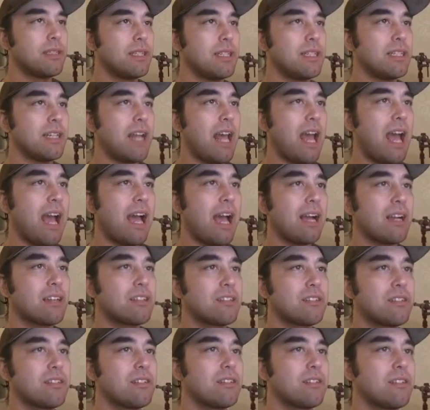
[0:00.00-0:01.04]
an
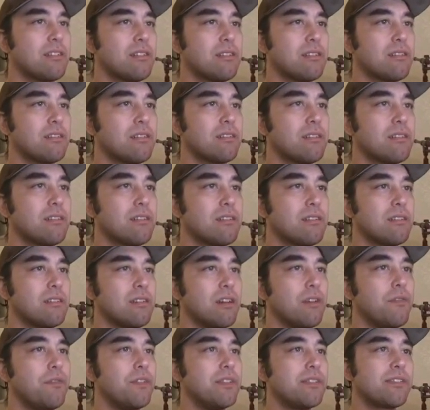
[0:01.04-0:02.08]
act,
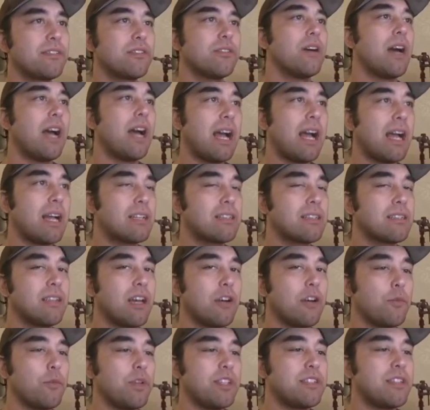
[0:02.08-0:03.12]
a physical act
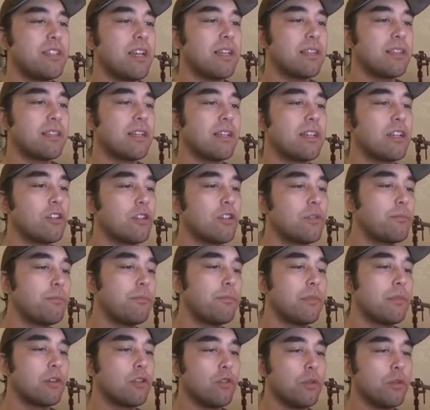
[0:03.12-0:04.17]
that we that a
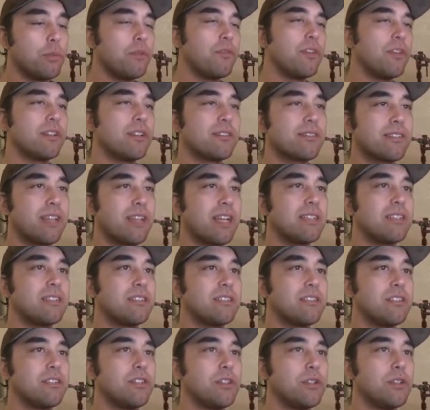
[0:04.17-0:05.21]
group of us
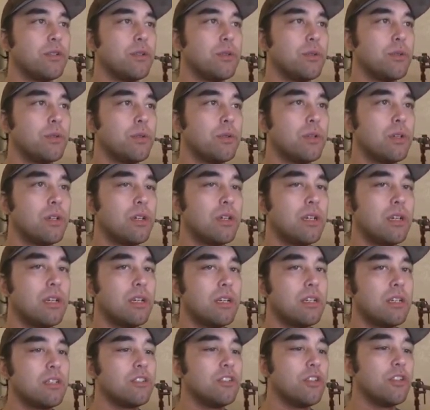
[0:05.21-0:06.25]
tended to do
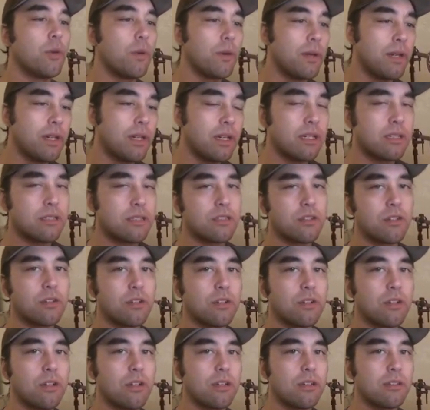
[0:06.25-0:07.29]
during a,
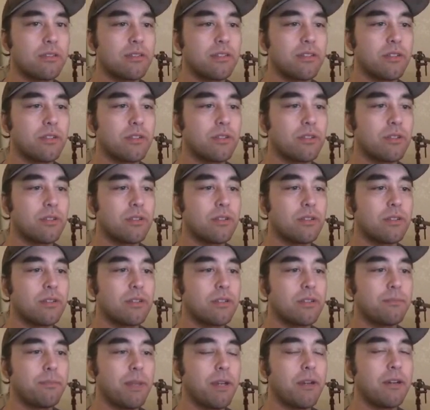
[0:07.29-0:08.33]
a
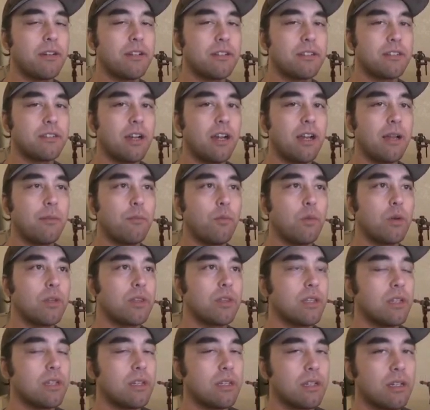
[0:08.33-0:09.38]
certain period of time
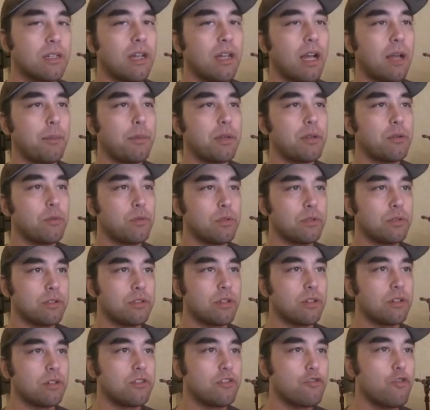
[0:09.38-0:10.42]
when the climate would
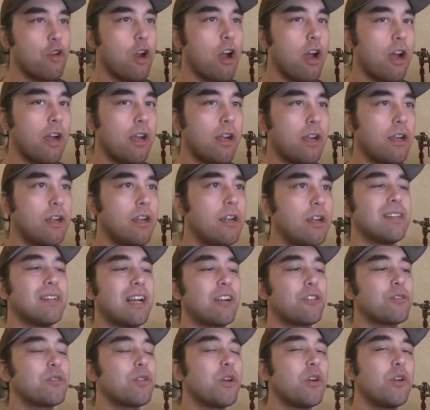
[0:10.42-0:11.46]
turn dry.
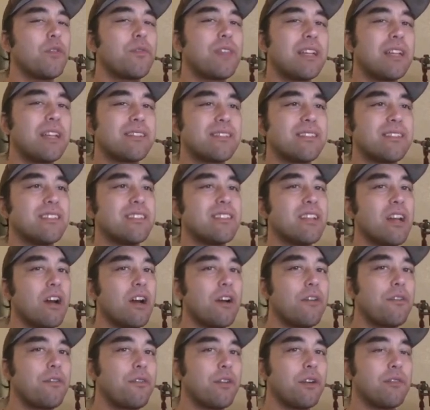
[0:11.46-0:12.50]
I don't know if that's
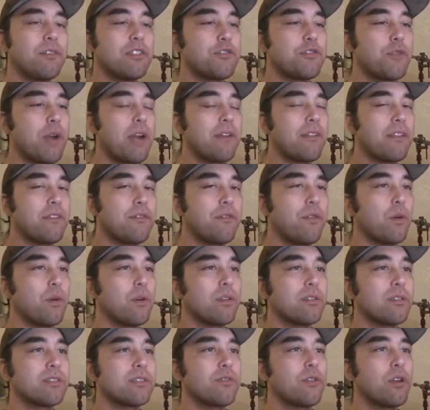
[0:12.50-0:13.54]
enough of a driving
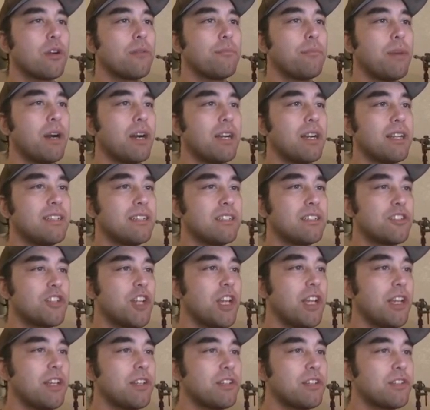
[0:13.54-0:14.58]
force for our body to
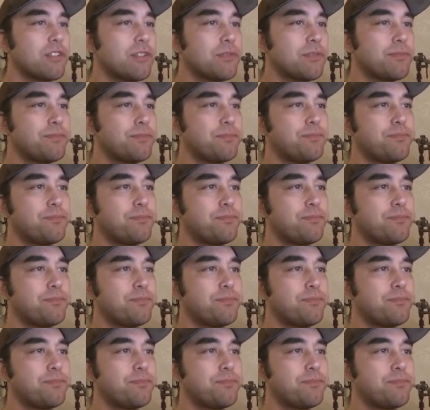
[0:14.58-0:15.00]
change.